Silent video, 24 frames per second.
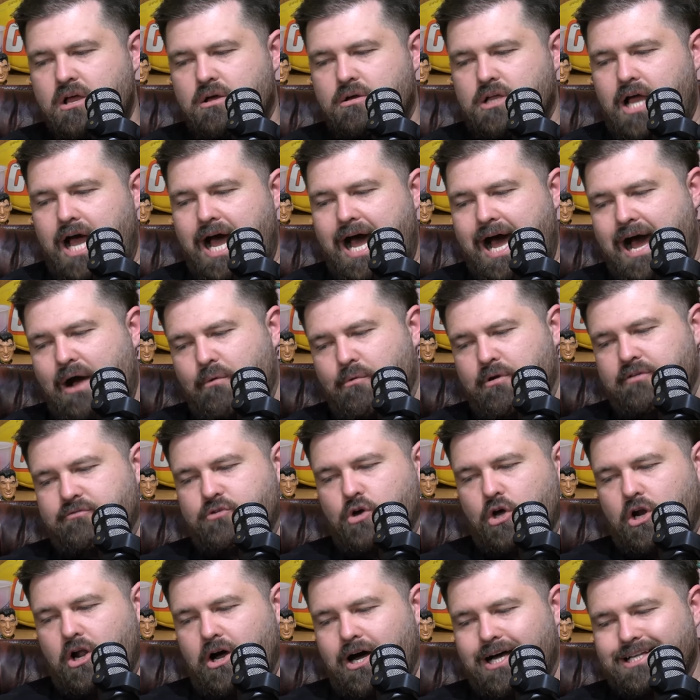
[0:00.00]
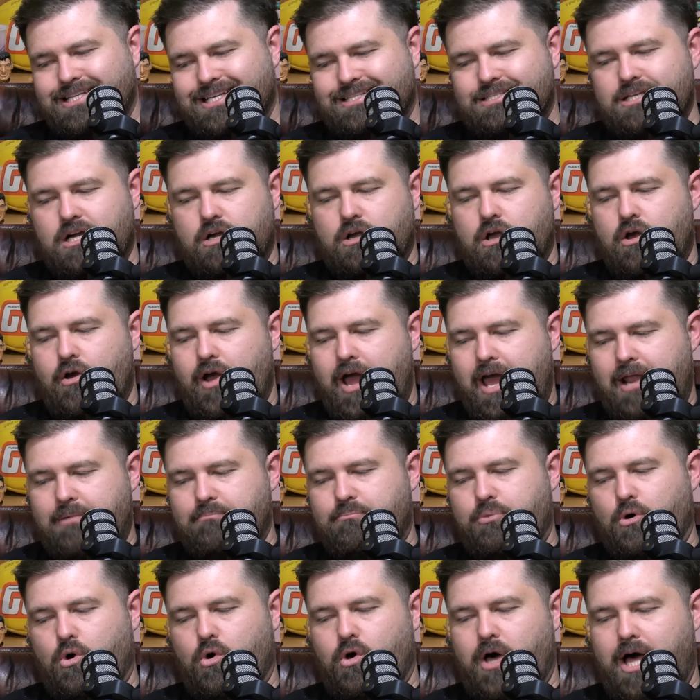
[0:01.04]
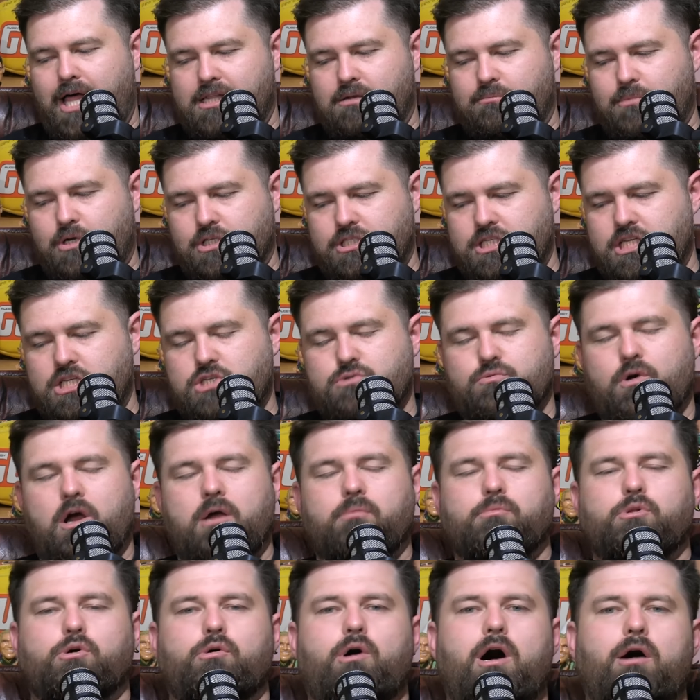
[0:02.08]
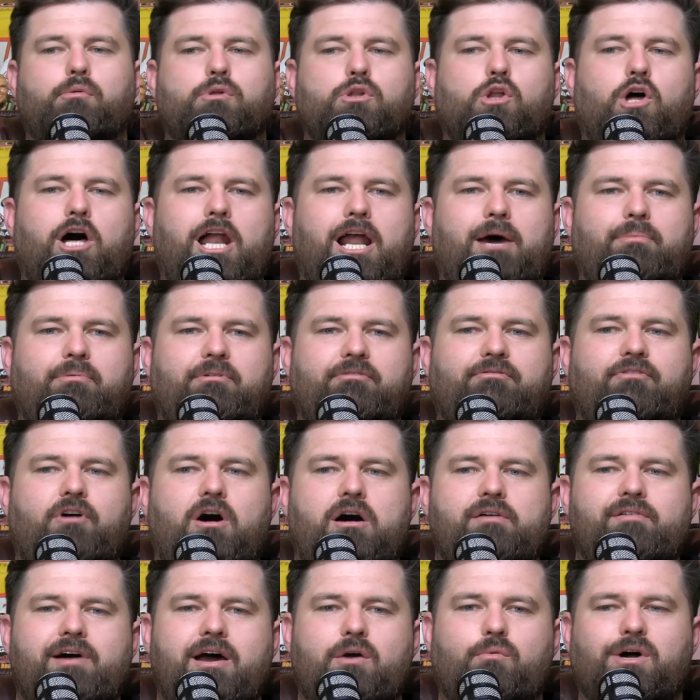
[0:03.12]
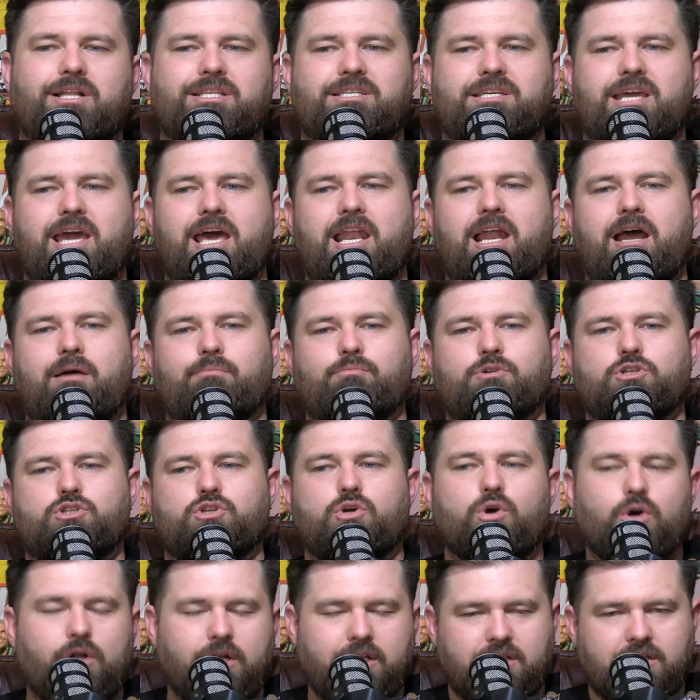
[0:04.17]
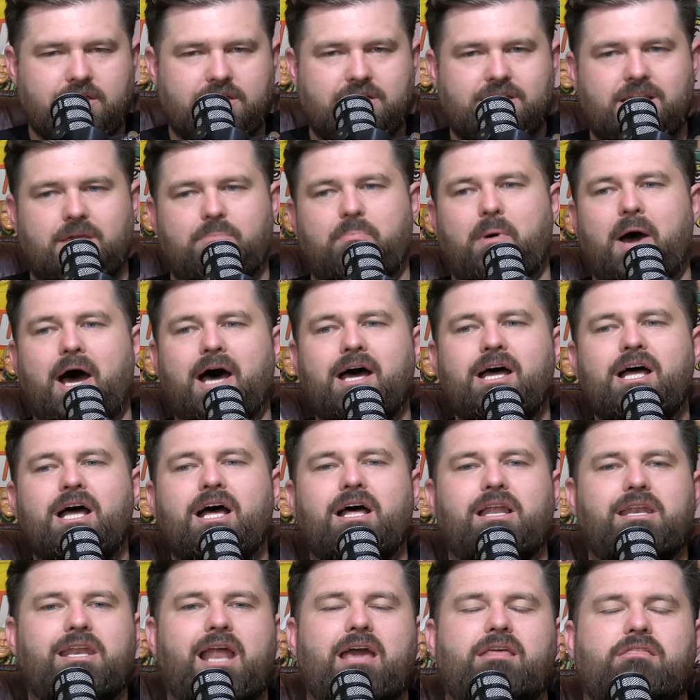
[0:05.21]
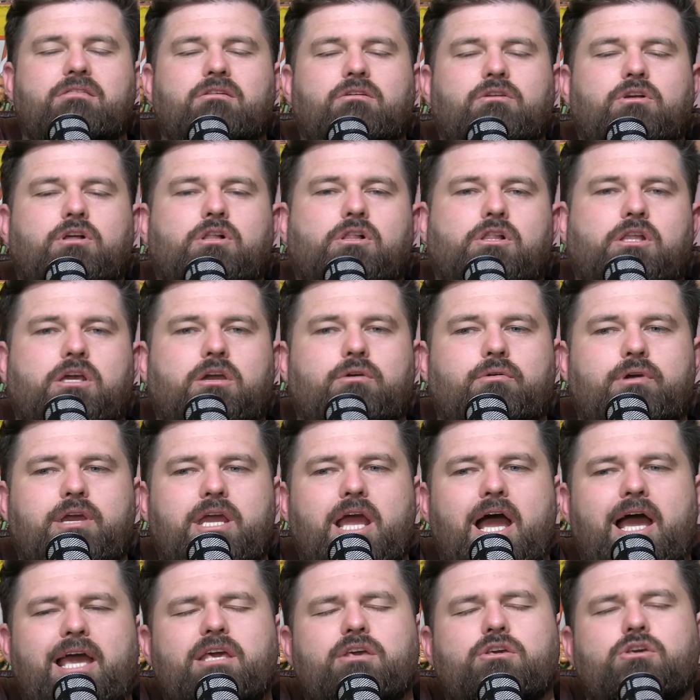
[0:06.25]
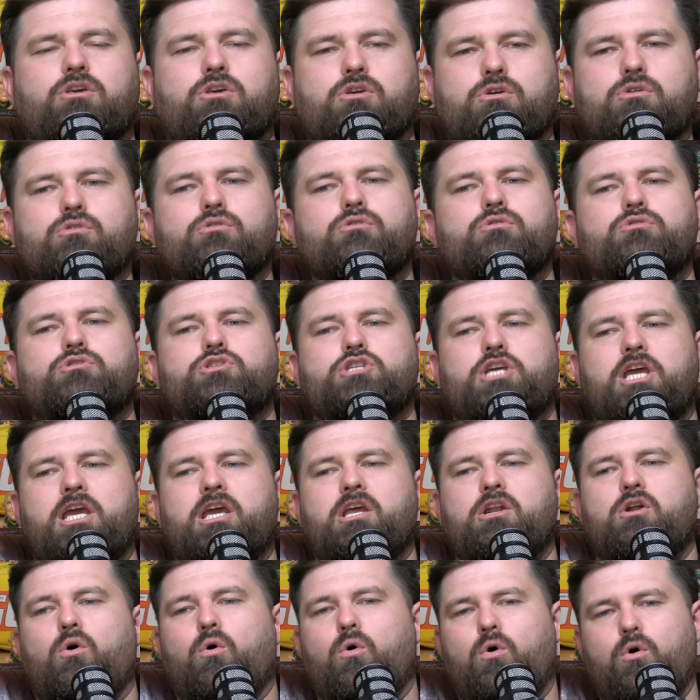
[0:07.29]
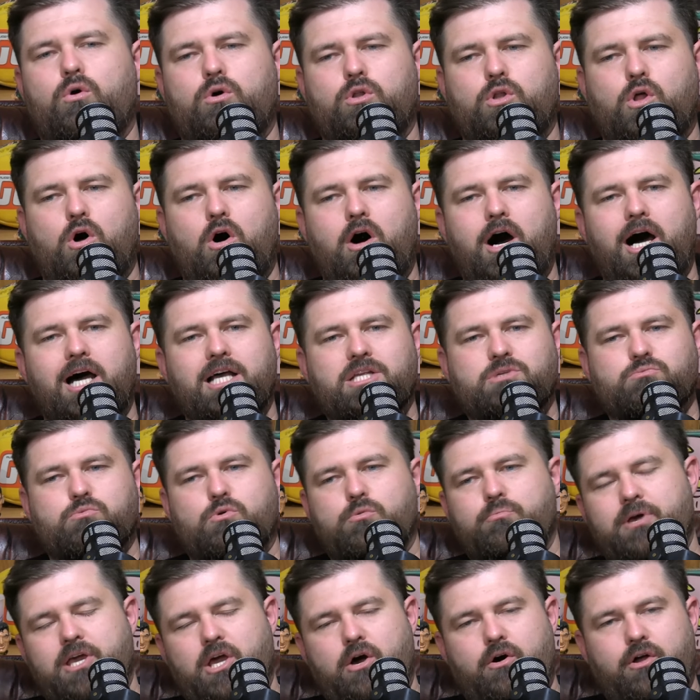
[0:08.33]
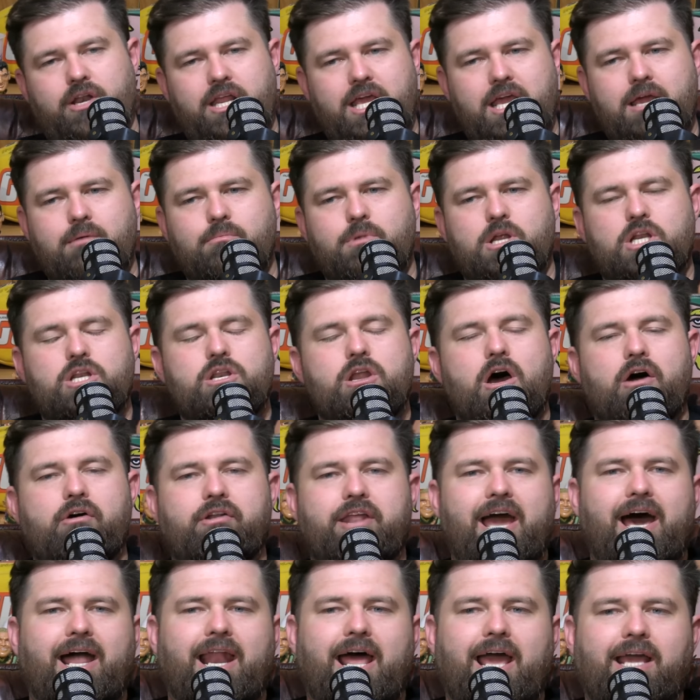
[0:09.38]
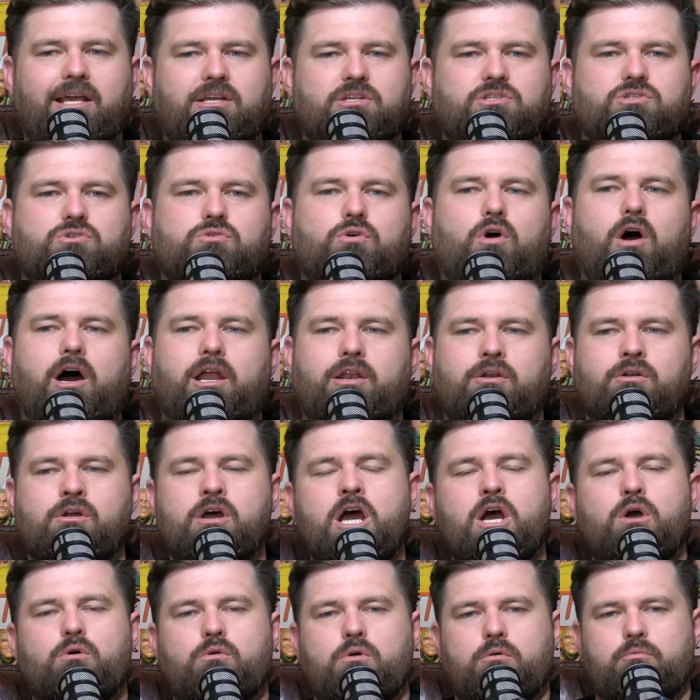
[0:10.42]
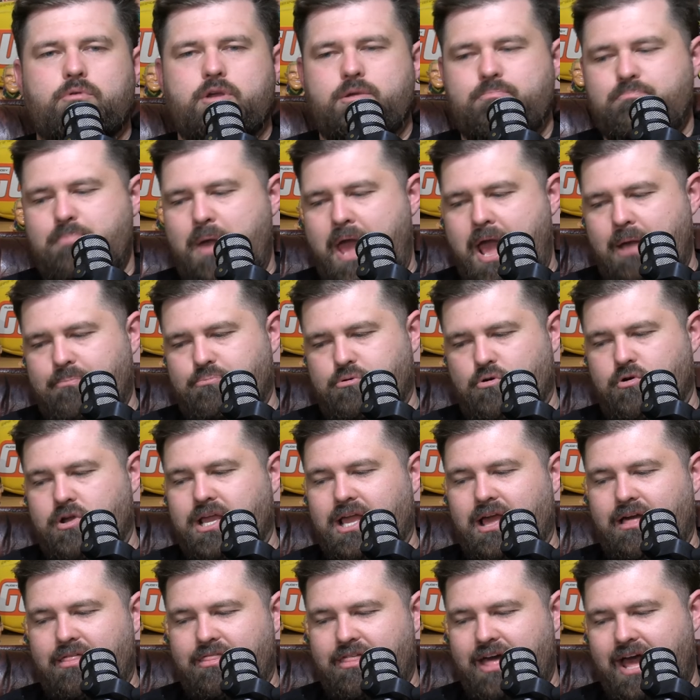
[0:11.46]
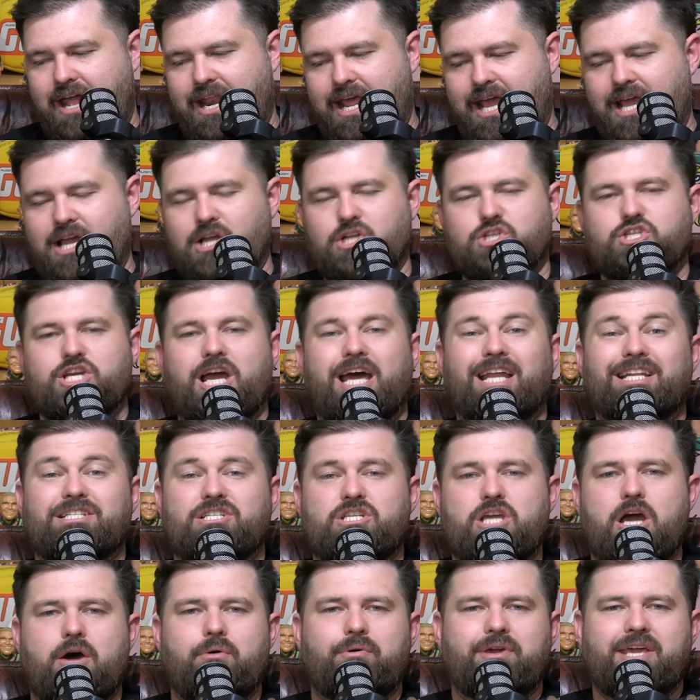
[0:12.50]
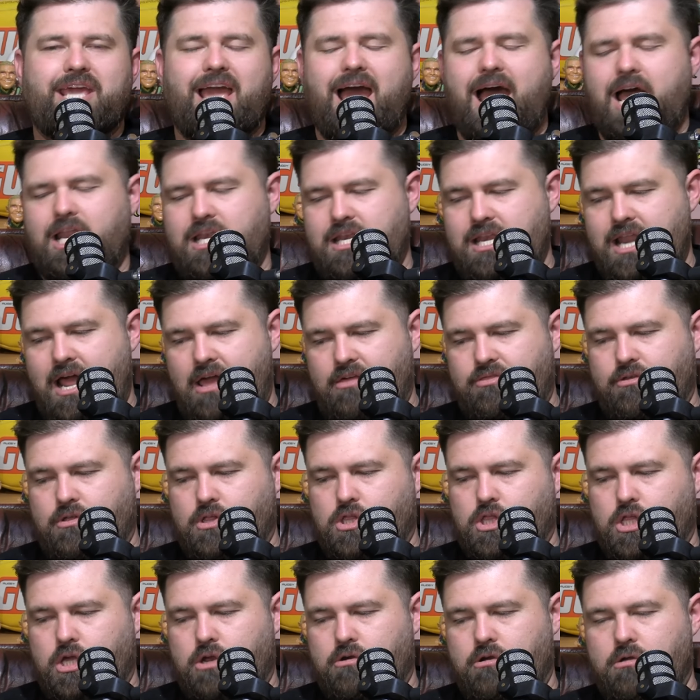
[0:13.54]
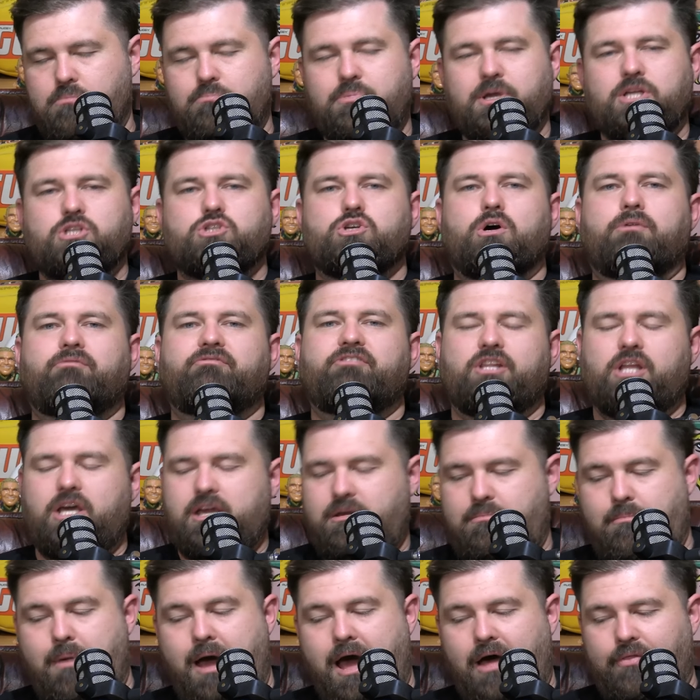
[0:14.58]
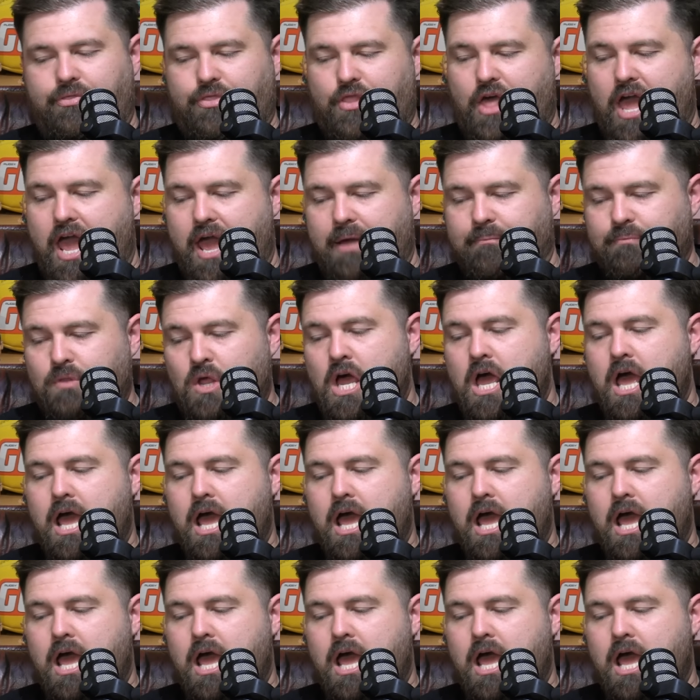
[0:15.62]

We've got Isaac Tungo and Paul Alamotti. Jerome Luai will line up at 5'8 once again, and returning the skipper, Nathan Cleary, a huge in. All eyes will be on him. No doubt Angus Crichton will be peppering that edge and going at Nathan Cleary. Big job for Liam Martin there.